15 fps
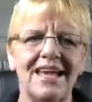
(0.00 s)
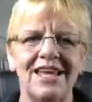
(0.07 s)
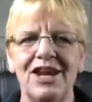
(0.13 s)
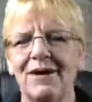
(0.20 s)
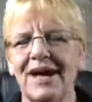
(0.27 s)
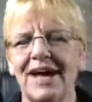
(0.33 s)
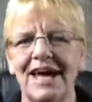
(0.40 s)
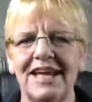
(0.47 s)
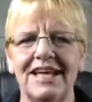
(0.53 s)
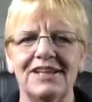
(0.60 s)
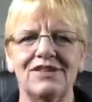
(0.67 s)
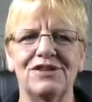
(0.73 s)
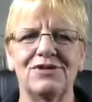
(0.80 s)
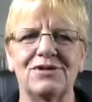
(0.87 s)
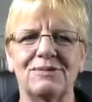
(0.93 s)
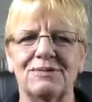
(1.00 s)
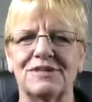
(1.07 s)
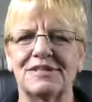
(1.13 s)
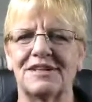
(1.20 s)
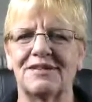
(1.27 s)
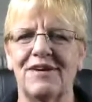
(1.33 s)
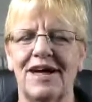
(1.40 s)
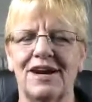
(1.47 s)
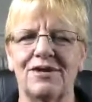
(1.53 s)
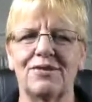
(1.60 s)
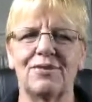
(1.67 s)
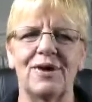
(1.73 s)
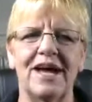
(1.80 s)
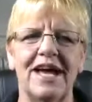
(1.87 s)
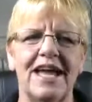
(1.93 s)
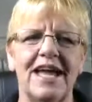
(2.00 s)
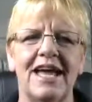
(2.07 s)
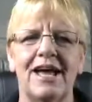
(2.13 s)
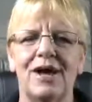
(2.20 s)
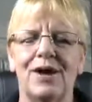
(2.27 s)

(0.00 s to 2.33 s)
I got to get the normal stuff out of the way.